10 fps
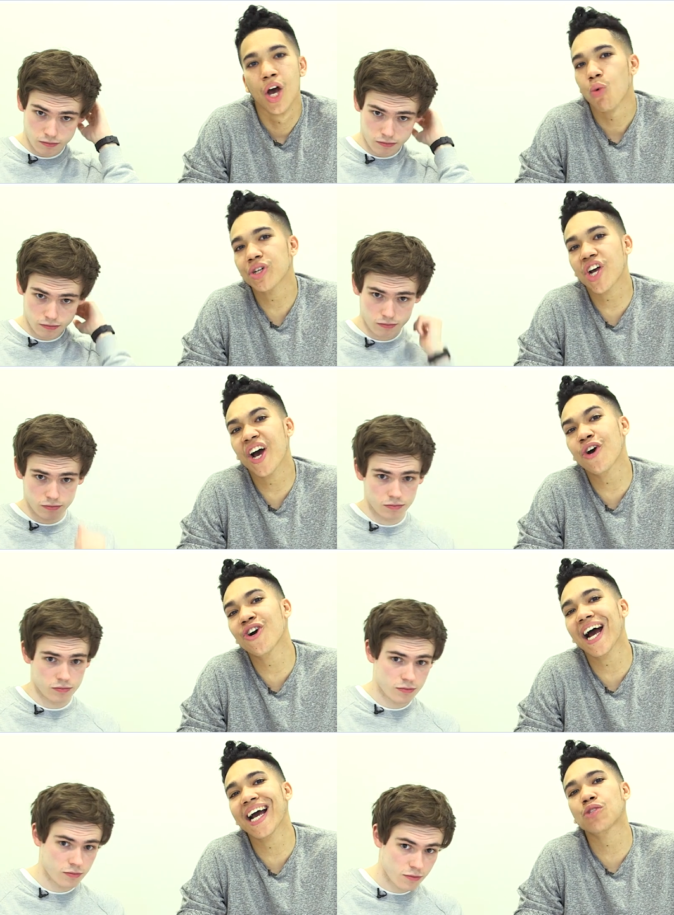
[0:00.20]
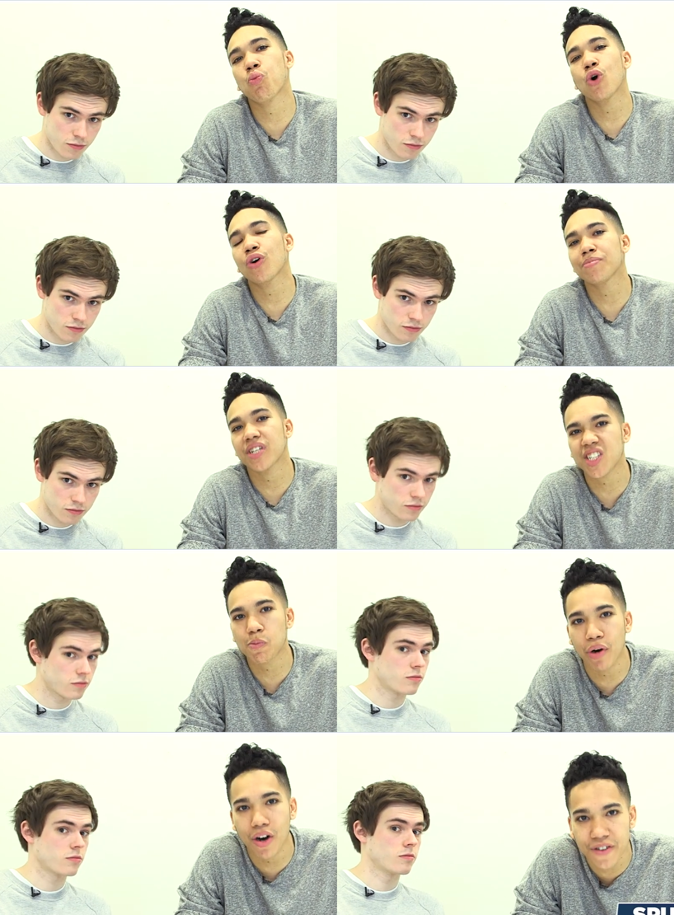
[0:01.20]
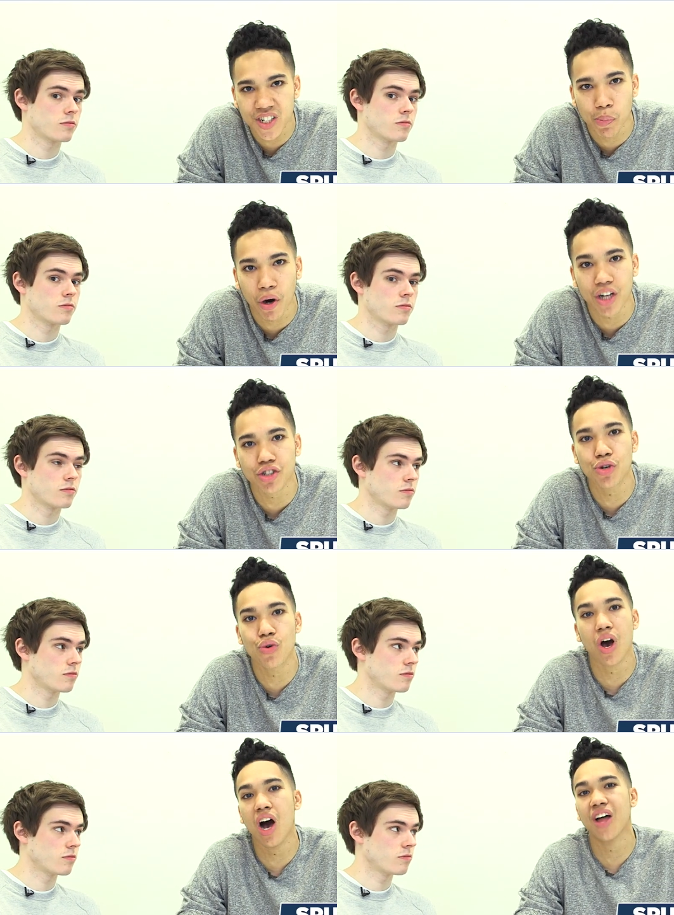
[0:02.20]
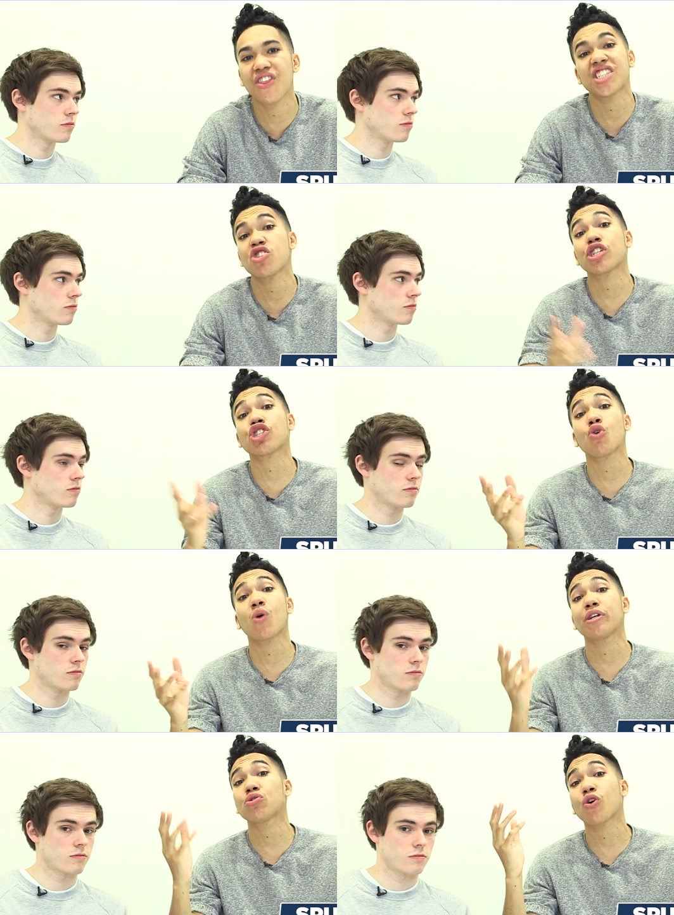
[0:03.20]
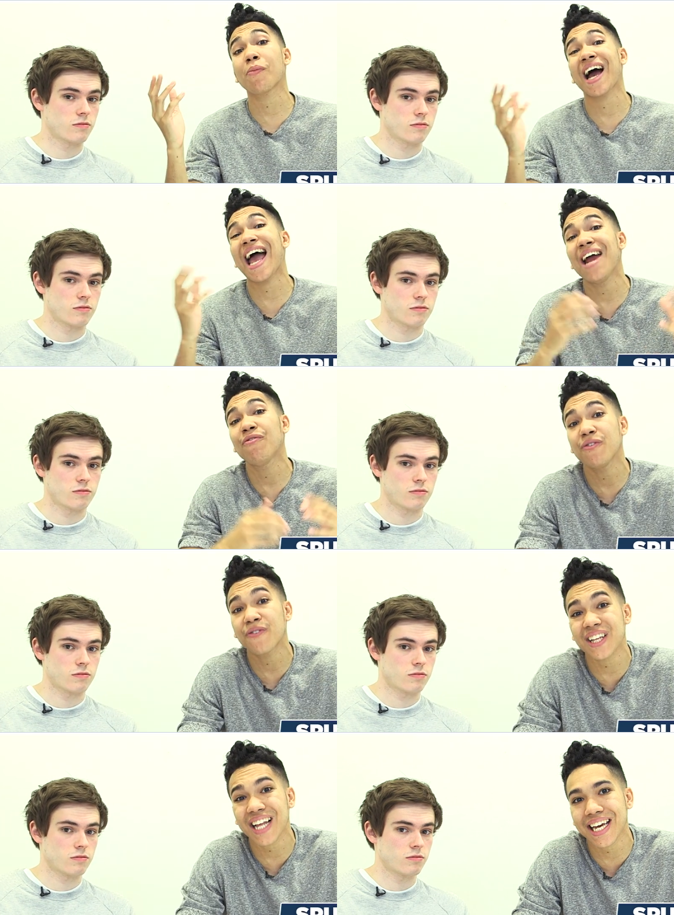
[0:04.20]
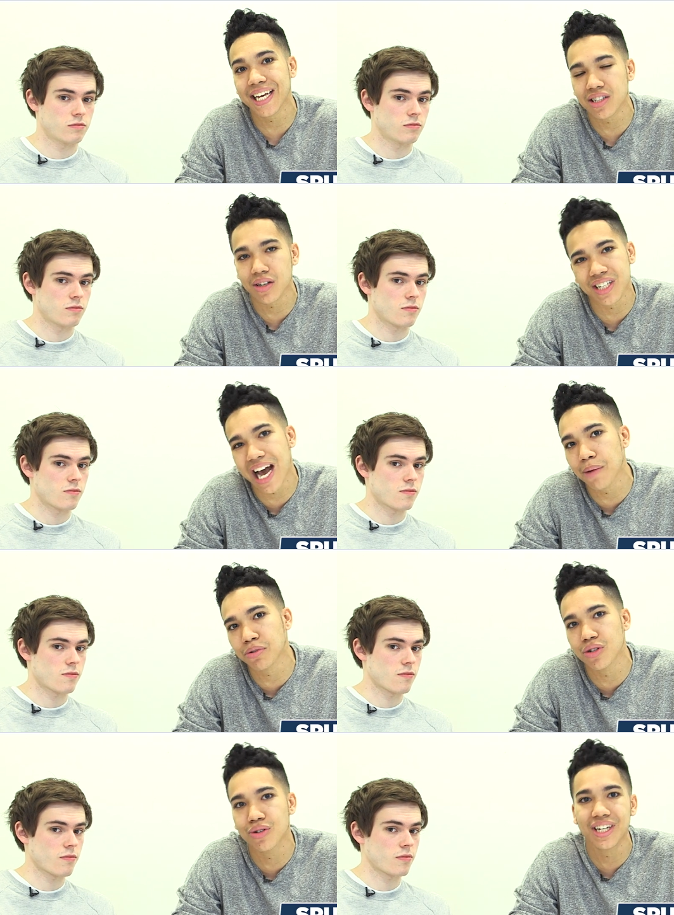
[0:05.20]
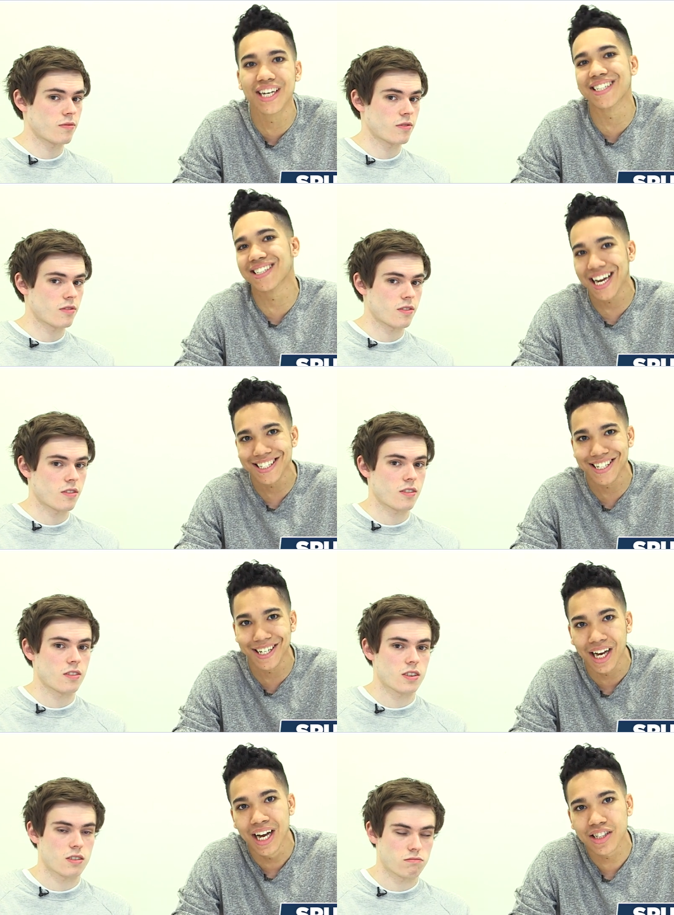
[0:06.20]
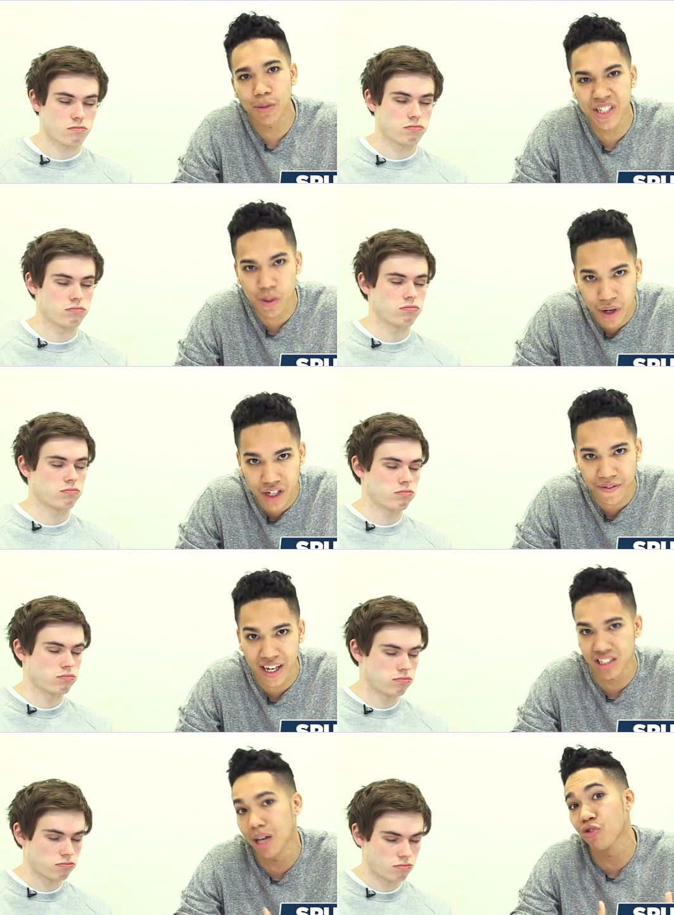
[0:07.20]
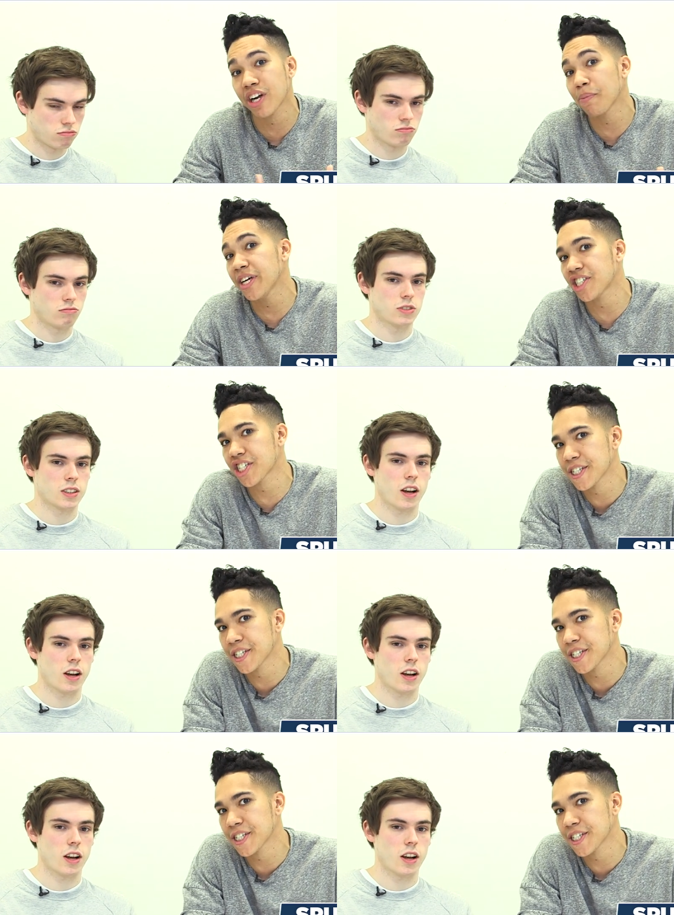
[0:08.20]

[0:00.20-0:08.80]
Speaker 1: What's going on guys? Welcome to Spurverts Part 2. Uh, this is the show where we talk about everything that gets us absolutely excited to be Spurs fans. I'm Craig Mitch.